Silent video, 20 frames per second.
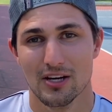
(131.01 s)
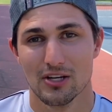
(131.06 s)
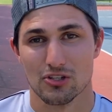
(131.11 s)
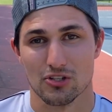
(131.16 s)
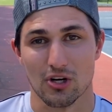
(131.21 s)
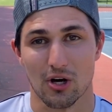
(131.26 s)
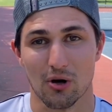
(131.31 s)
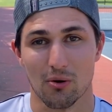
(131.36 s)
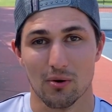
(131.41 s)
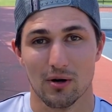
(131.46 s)

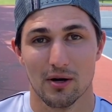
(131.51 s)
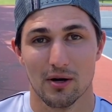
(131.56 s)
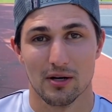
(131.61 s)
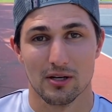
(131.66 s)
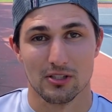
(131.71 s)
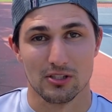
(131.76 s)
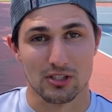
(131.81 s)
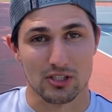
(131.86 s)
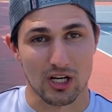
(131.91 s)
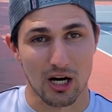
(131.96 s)
So,
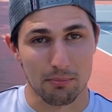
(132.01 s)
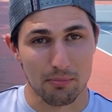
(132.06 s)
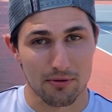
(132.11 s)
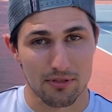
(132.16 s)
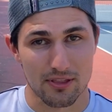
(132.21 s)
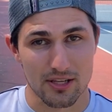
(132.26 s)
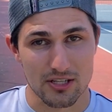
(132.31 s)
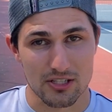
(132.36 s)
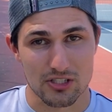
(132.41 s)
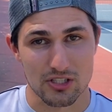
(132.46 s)
couple
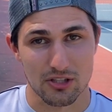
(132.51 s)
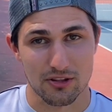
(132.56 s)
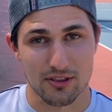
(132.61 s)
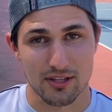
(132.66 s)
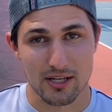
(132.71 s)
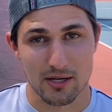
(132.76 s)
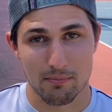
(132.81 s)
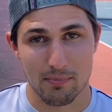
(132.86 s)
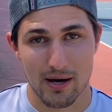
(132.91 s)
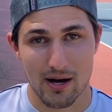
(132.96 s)
things to
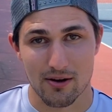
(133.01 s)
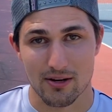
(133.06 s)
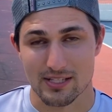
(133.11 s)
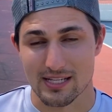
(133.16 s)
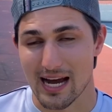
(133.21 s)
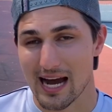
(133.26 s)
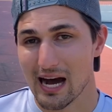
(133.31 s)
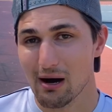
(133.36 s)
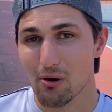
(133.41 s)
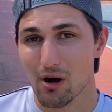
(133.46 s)
think about is
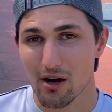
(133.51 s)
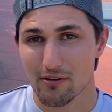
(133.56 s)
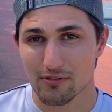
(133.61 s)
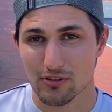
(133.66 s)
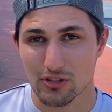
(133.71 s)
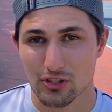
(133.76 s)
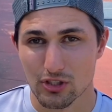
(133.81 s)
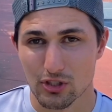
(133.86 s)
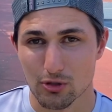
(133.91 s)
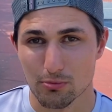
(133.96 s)
how
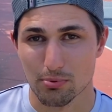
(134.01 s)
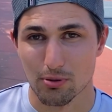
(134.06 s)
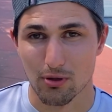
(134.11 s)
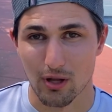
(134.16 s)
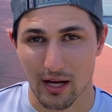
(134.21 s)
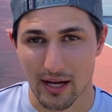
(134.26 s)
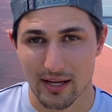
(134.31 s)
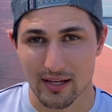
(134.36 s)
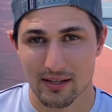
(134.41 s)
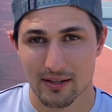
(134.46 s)
often do you
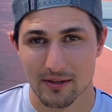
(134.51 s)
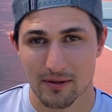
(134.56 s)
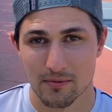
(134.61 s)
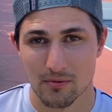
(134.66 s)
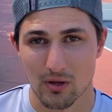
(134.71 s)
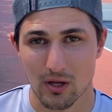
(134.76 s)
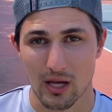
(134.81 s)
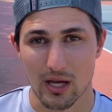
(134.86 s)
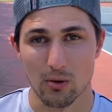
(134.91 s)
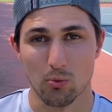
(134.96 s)
play
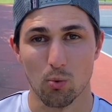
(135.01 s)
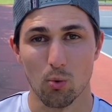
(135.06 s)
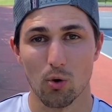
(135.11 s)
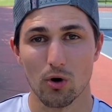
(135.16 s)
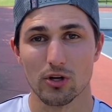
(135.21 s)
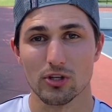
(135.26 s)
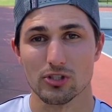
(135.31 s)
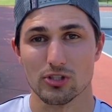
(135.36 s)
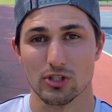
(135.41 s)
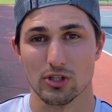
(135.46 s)
and
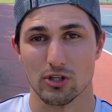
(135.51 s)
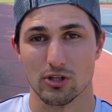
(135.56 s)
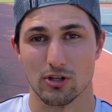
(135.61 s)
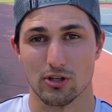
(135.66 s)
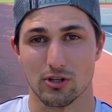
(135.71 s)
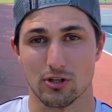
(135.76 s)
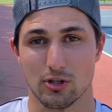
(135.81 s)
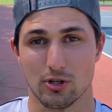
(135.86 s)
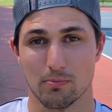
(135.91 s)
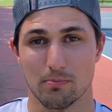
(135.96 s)
what is
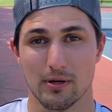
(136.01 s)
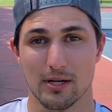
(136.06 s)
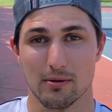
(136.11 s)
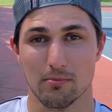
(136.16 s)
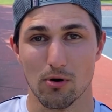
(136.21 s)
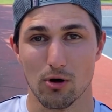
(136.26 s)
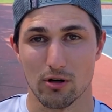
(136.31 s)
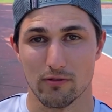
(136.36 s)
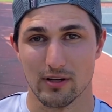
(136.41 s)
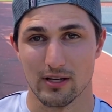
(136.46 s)
your big
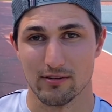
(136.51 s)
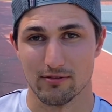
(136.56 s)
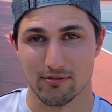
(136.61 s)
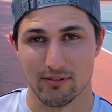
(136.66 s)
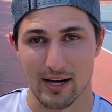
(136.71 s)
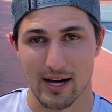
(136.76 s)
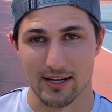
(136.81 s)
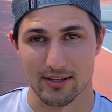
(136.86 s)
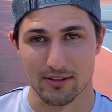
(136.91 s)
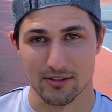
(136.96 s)
motivating
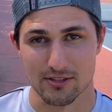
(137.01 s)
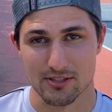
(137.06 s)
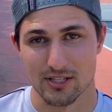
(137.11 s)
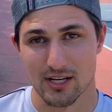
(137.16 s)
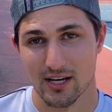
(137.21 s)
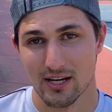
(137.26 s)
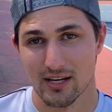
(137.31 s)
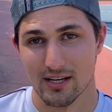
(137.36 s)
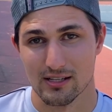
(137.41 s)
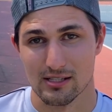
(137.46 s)
factors.
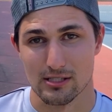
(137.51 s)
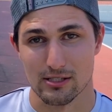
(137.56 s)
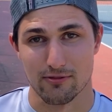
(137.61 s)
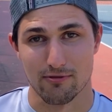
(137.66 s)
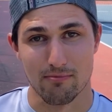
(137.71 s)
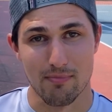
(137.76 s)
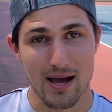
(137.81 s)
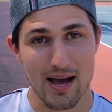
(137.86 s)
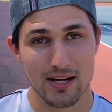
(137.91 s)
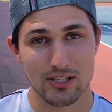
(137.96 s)
Is
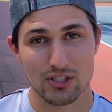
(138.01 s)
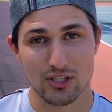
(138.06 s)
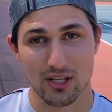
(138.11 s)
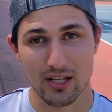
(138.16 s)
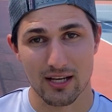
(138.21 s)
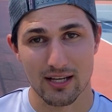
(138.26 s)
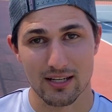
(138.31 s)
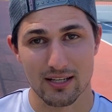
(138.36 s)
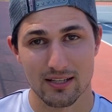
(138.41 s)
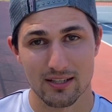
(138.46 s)
if
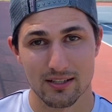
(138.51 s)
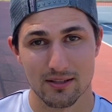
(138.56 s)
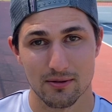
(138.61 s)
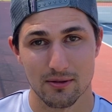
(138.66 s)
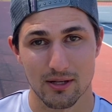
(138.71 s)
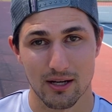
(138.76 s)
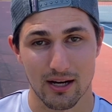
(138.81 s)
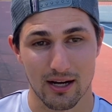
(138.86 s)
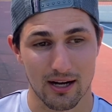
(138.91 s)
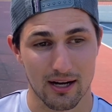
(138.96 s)
match-like
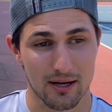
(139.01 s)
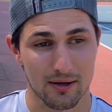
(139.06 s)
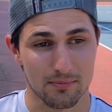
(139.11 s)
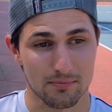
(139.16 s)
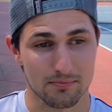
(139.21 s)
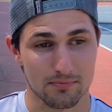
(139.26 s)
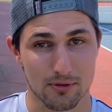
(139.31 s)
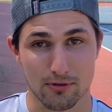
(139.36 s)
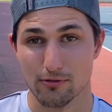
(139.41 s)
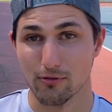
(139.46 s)

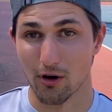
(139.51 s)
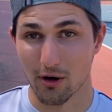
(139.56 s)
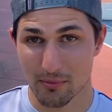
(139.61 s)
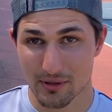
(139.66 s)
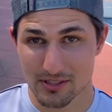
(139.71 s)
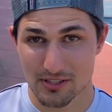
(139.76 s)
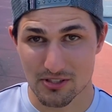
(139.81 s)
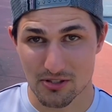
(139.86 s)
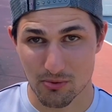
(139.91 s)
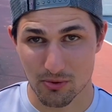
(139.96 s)

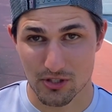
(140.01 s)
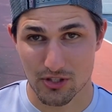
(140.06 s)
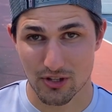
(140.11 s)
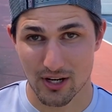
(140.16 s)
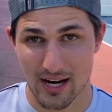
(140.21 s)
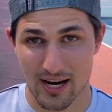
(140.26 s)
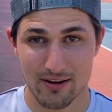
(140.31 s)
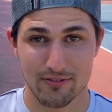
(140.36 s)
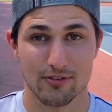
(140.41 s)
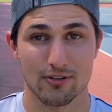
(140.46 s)
performance is what
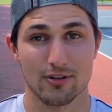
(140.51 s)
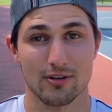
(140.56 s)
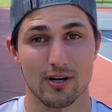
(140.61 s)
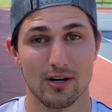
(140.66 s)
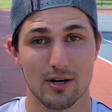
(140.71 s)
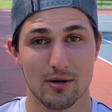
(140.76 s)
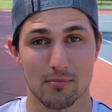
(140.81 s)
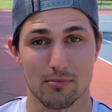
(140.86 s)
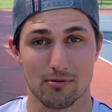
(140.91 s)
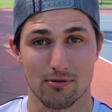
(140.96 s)
you're after,
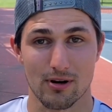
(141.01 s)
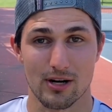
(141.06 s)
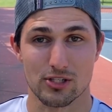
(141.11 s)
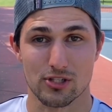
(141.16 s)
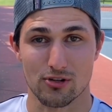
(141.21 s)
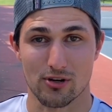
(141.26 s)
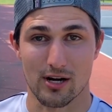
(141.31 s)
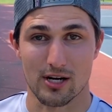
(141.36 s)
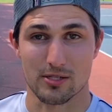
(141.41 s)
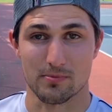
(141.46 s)

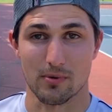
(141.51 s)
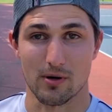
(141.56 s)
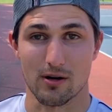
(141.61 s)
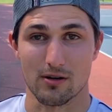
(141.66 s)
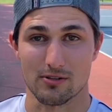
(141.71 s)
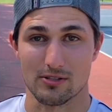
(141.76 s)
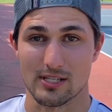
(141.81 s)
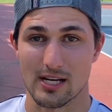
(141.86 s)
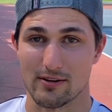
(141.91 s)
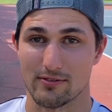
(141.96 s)
pressurized
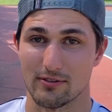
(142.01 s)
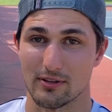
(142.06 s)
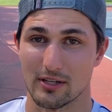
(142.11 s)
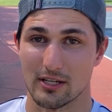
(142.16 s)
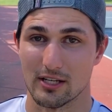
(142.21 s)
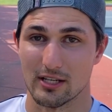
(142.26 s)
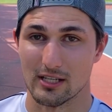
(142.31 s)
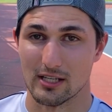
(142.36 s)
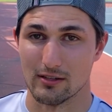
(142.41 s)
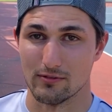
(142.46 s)
ball is definitely
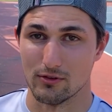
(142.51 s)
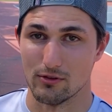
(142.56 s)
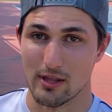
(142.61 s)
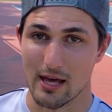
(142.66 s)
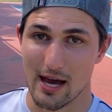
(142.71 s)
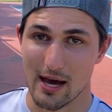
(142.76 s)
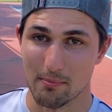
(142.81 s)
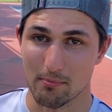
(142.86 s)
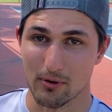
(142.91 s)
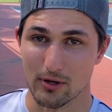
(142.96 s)
going to give you that.